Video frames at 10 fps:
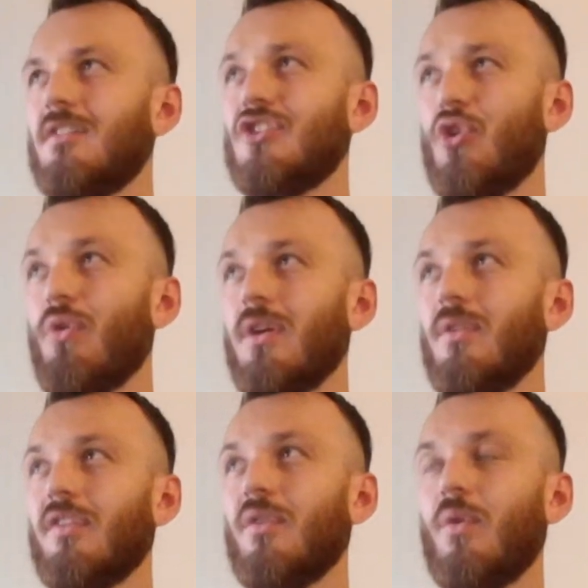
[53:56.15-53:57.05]

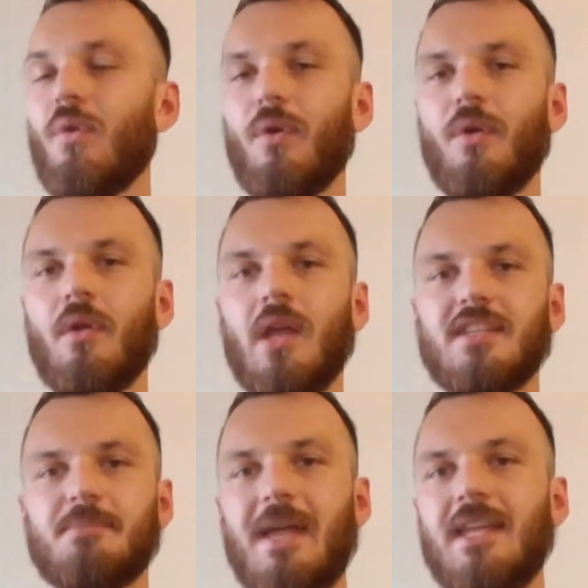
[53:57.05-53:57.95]
tutorials or
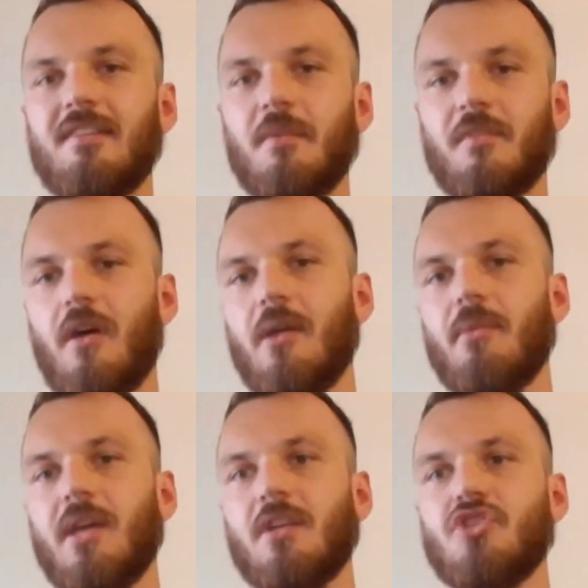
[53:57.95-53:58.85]
like spending some
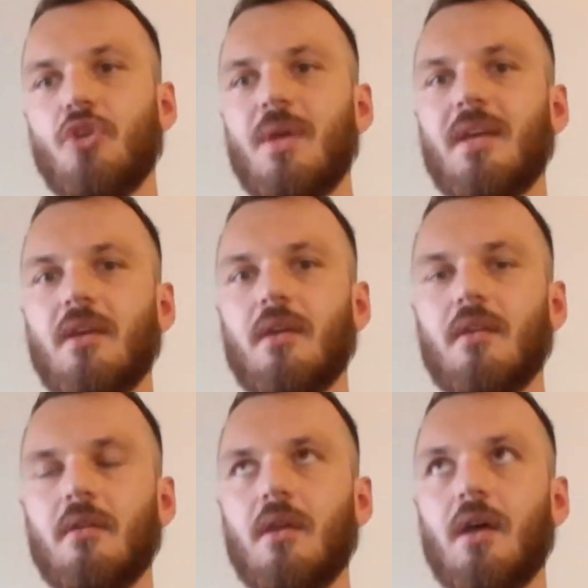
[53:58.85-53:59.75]
time like doing
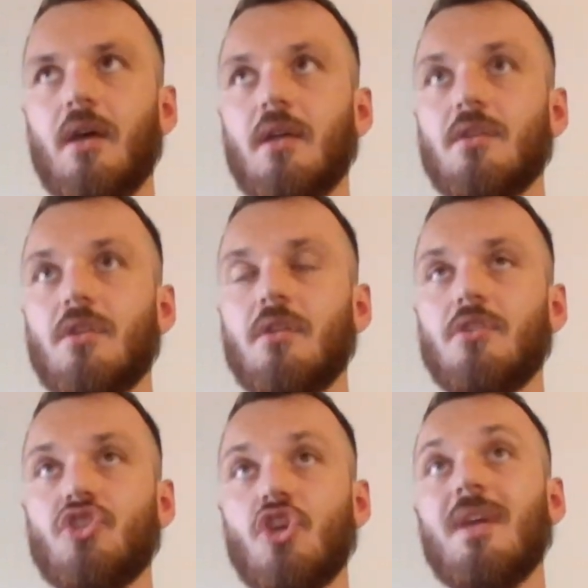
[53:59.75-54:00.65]
uh
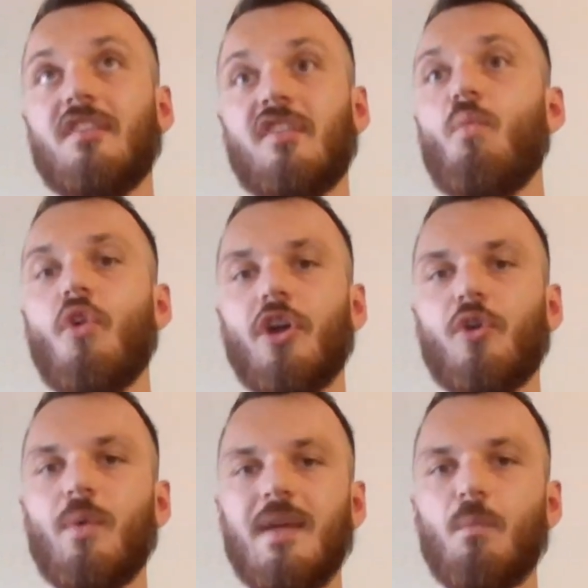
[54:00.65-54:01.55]
doing some
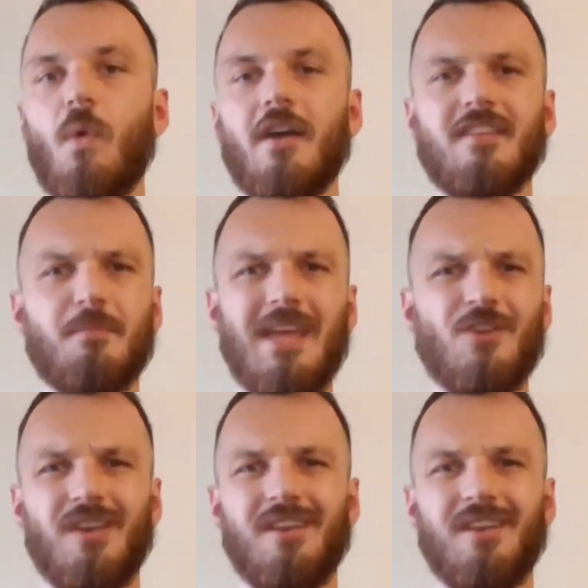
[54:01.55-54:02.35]
work within Wwise. Make